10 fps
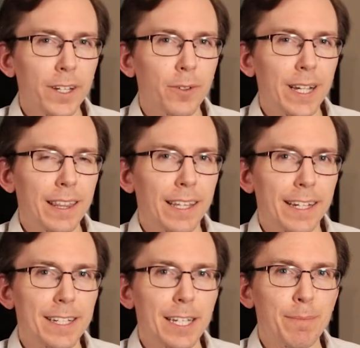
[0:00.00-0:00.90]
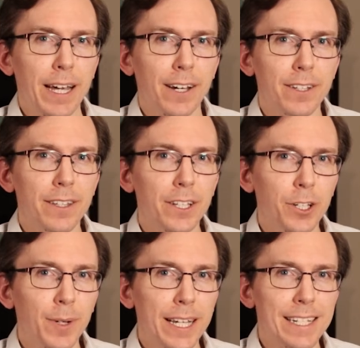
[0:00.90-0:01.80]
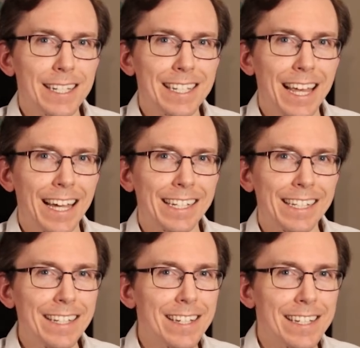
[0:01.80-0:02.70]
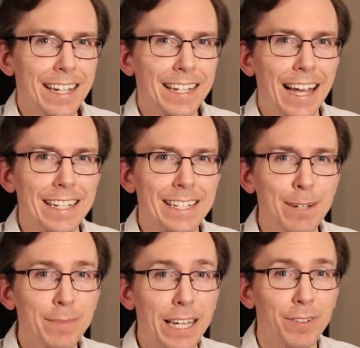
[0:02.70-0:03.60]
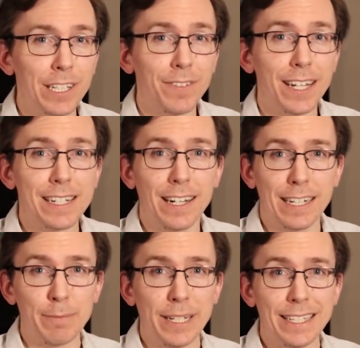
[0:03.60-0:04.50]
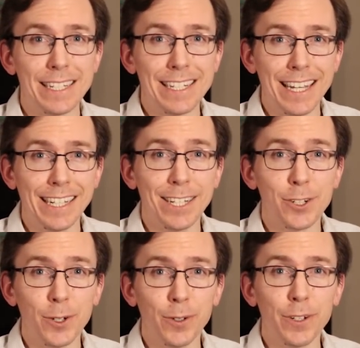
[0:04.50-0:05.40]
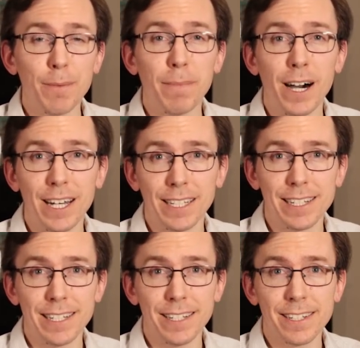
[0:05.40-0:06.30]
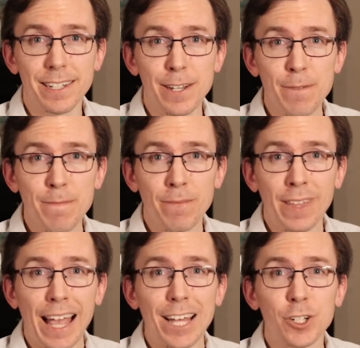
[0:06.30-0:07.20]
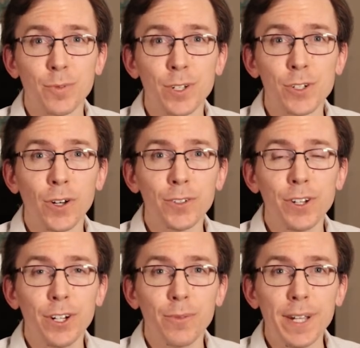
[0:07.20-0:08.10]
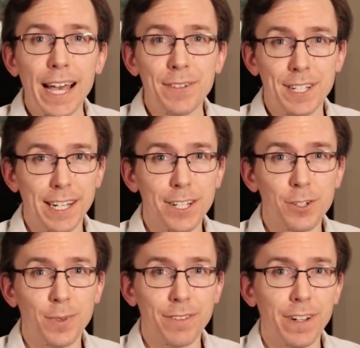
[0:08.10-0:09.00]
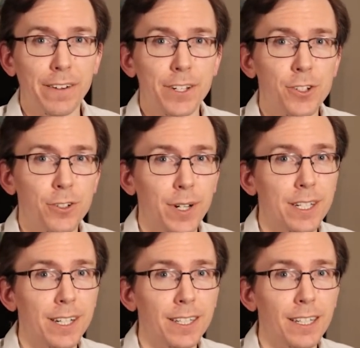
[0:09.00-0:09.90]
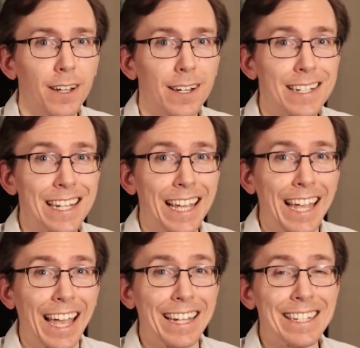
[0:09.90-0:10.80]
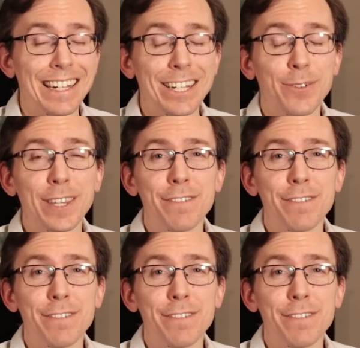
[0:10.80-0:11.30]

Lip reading: of the great things about the US is that each state has some level of autonomy to set its own policies. As a result, we have states with very strict gun laws and states with